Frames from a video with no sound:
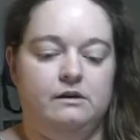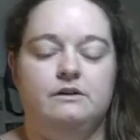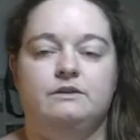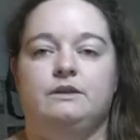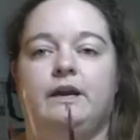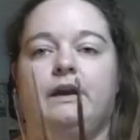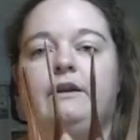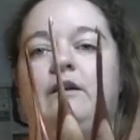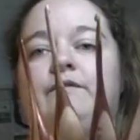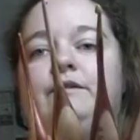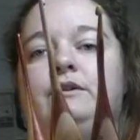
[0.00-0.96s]
So I got
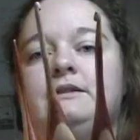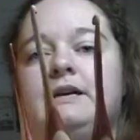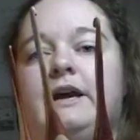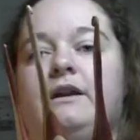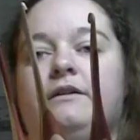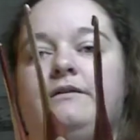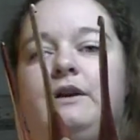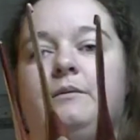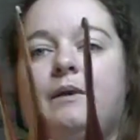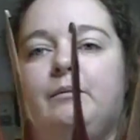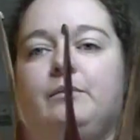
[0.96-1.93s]
a full set of
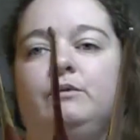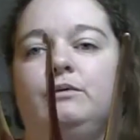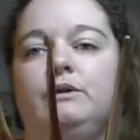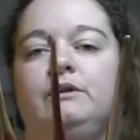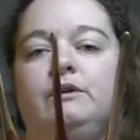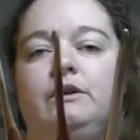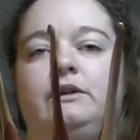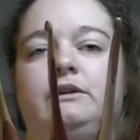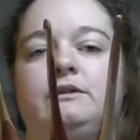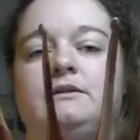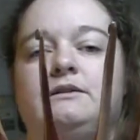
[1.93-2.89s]
their maple wood
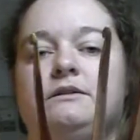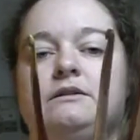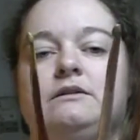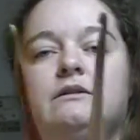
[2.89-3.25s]
hooks.